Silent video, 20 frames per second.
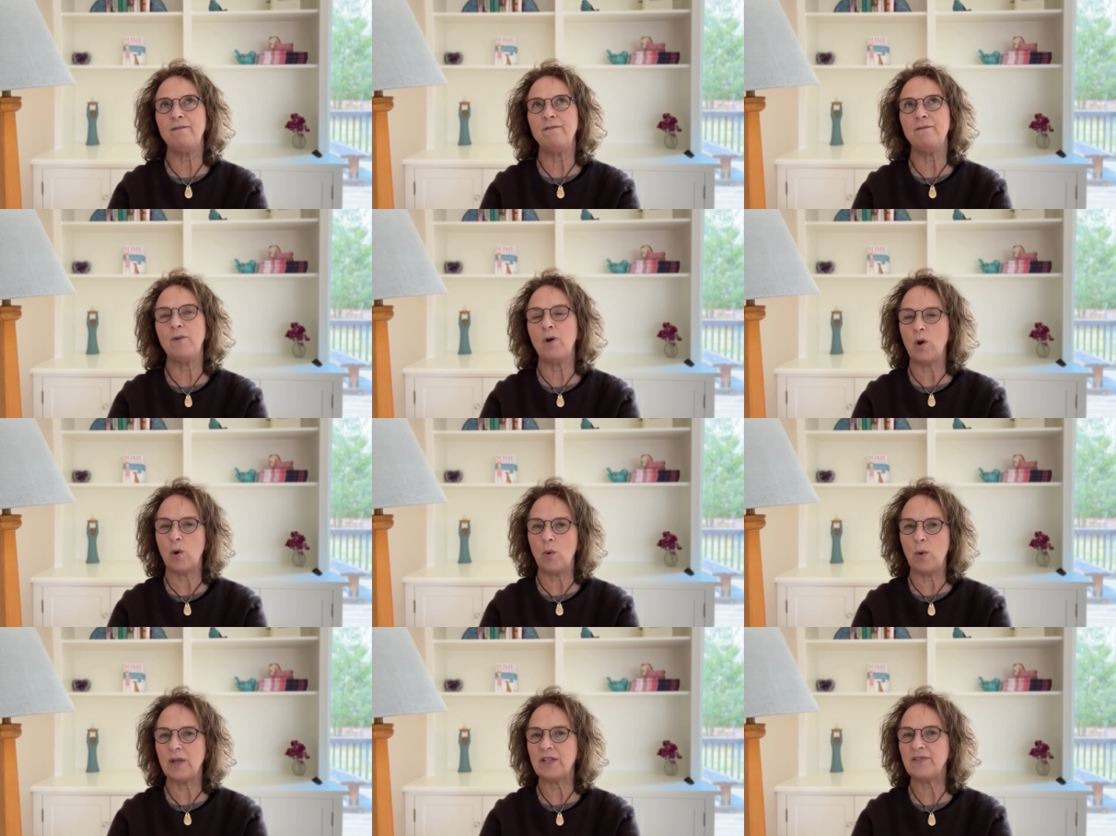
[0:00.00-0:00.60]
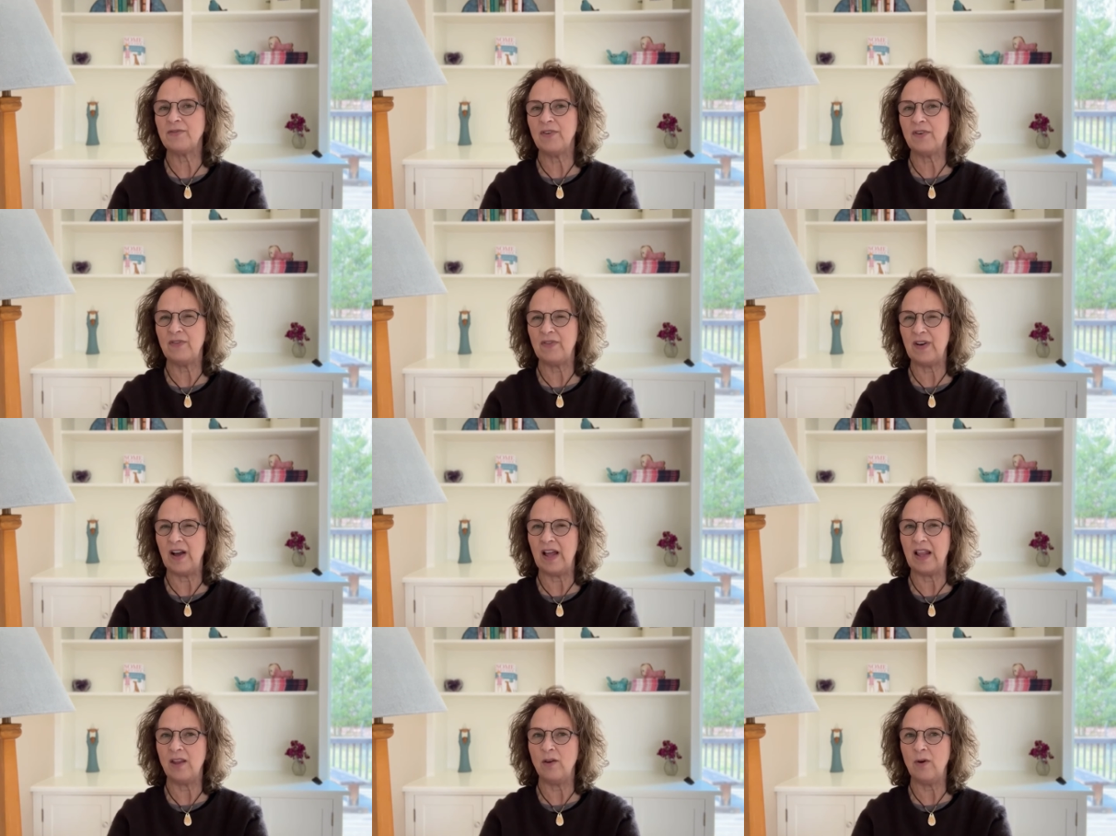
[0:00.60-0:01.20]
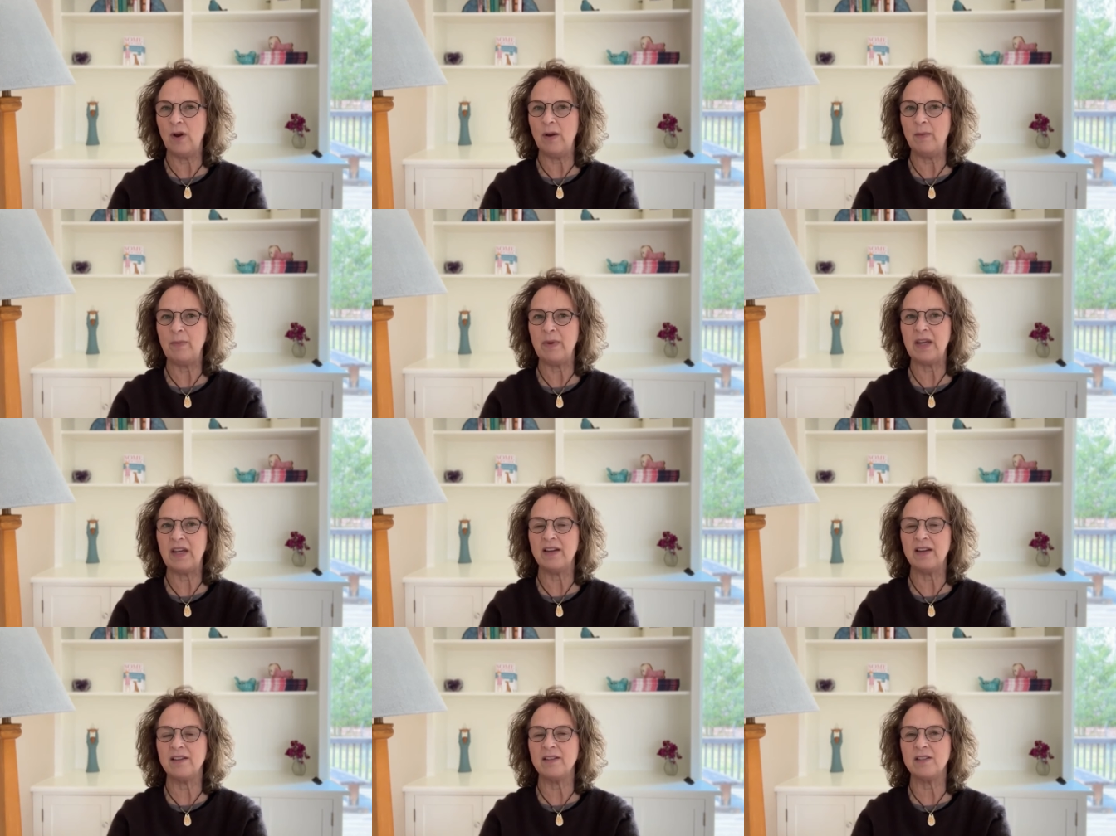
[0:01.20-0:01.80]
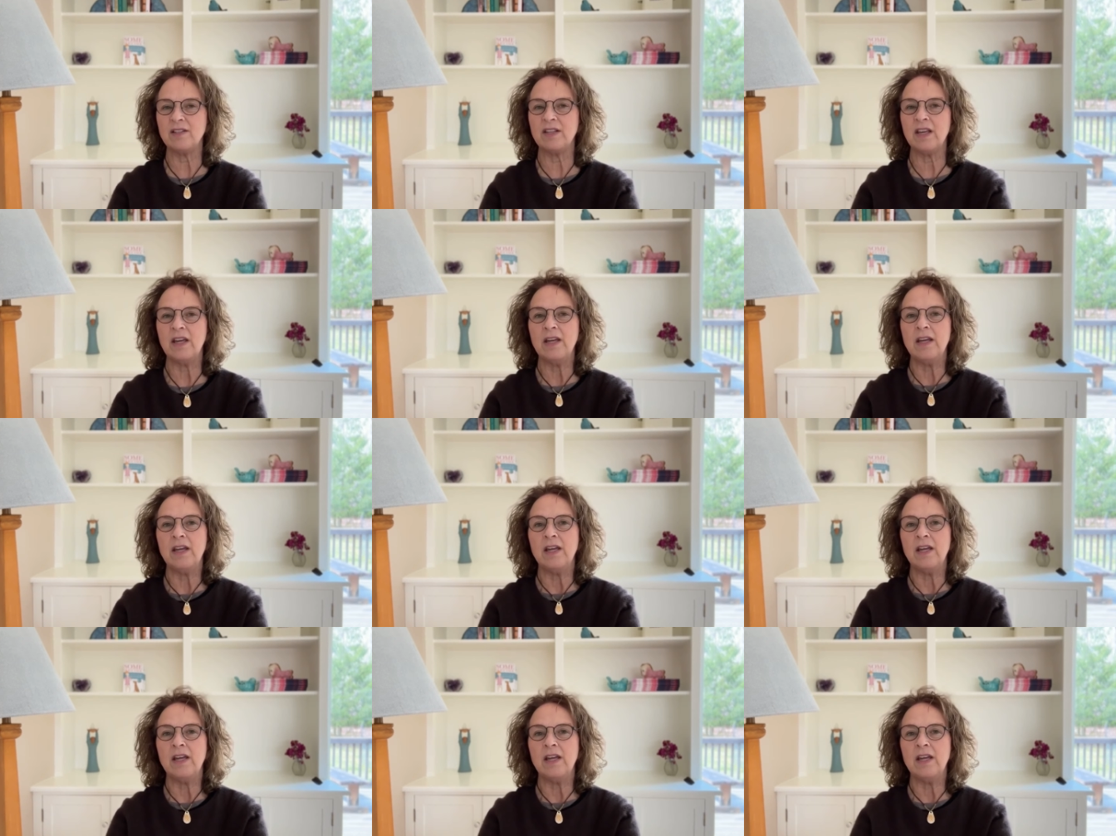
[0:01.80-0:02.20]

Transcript: requests for follow up because